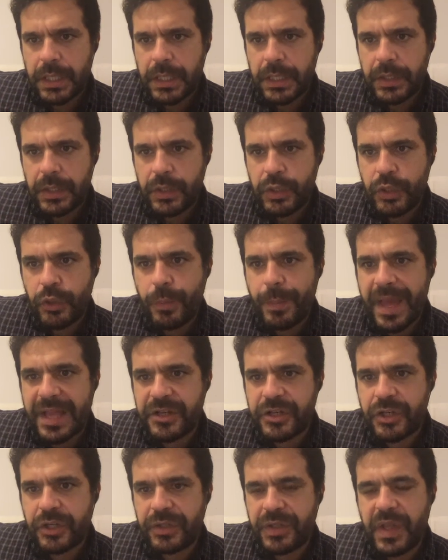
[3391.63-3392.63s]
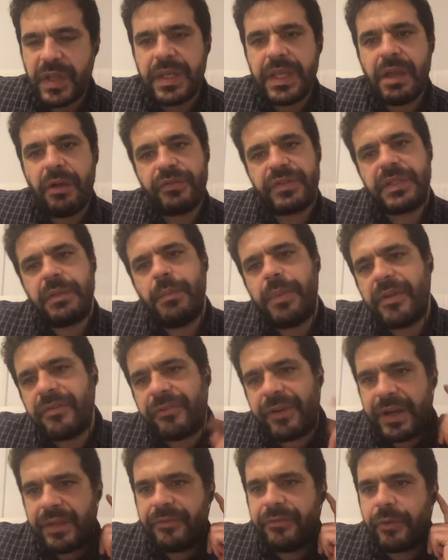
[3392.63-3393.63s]
You mentioned the idea of
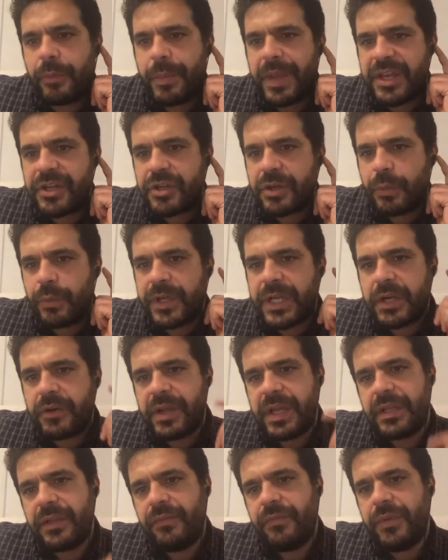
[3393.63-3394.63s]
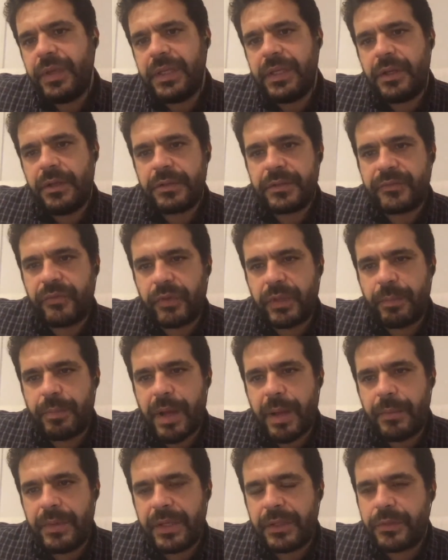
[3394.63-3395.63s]
simplifying information when creating videos for the
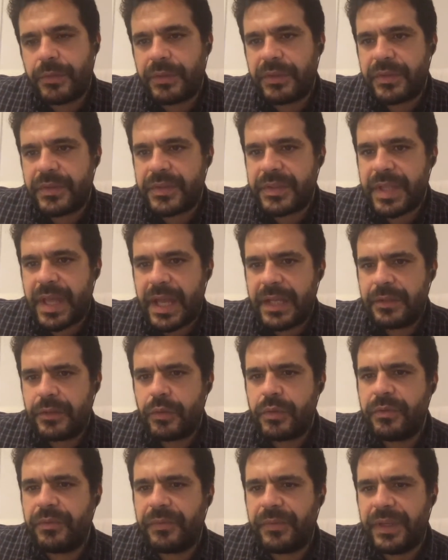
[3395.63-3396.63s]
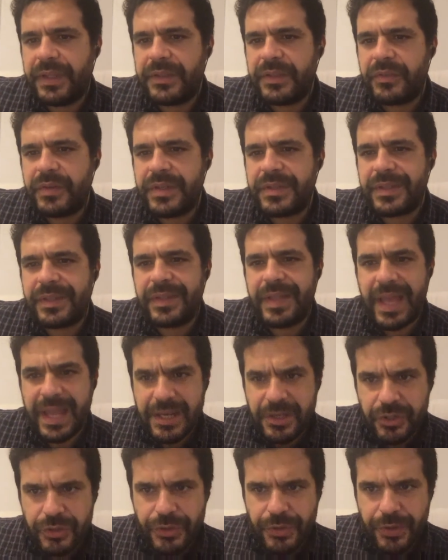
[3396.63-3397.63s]
public to understand. Do you think there is a
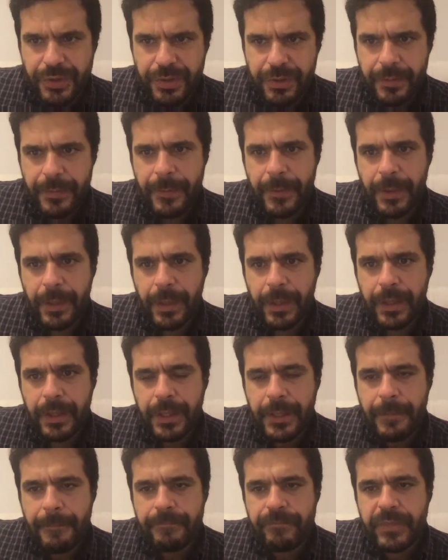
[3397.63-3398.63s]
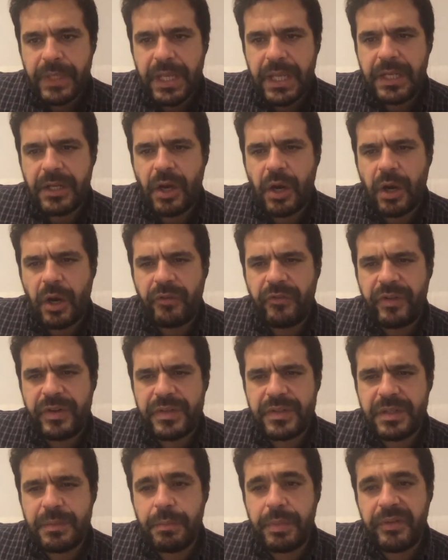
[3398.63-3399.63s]
danger in
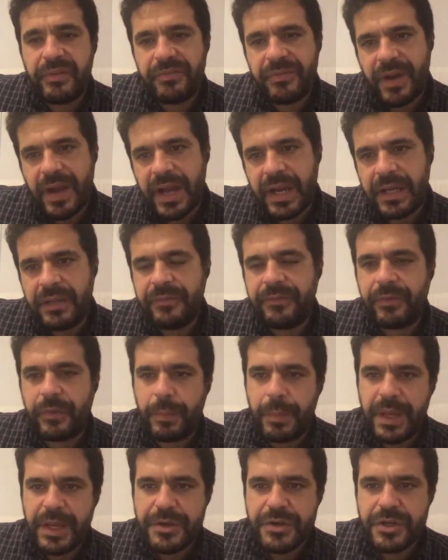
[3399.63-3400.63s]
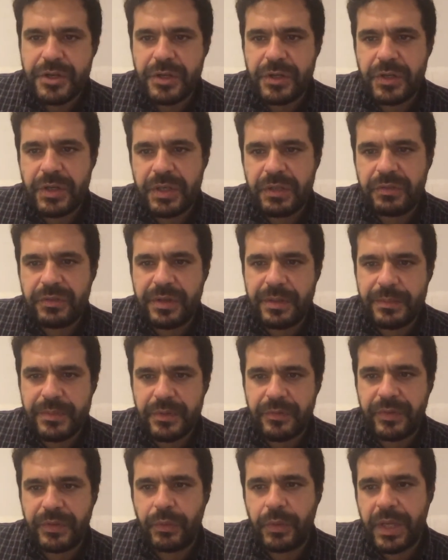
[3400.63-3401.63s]
oversimplifying information in terms
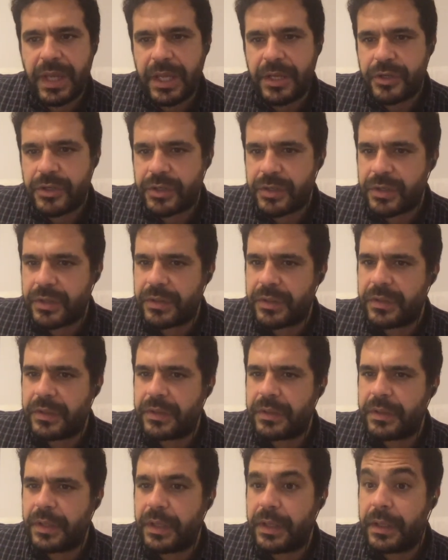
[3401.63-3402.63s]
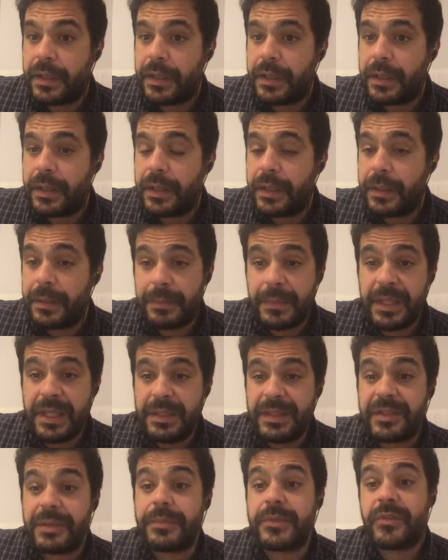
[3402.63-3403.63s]
of education,
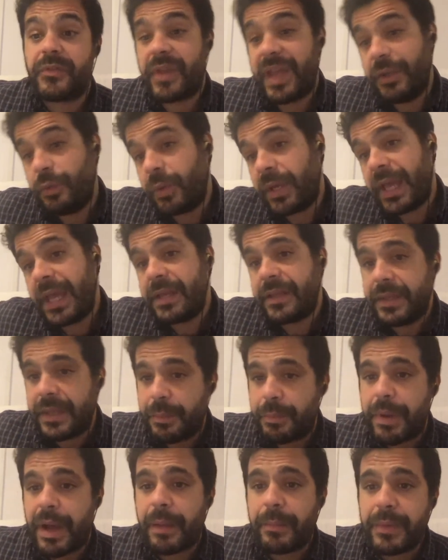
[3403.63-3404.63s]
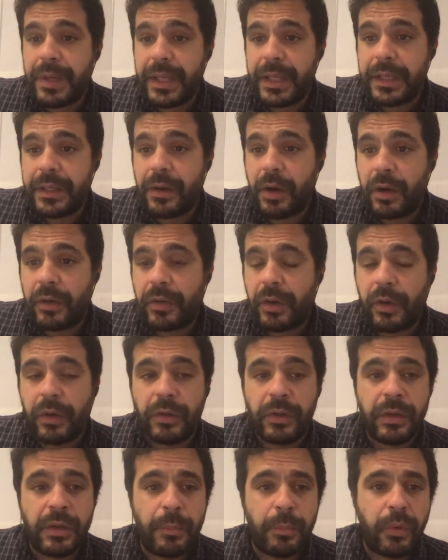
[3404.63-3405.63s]
in terms of educating the public
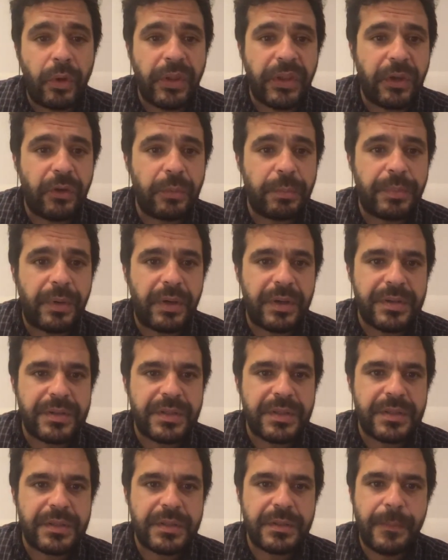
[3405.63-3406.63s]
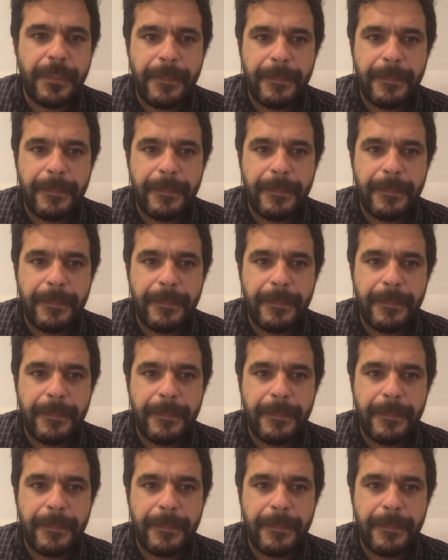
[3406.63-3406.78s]
on political policies?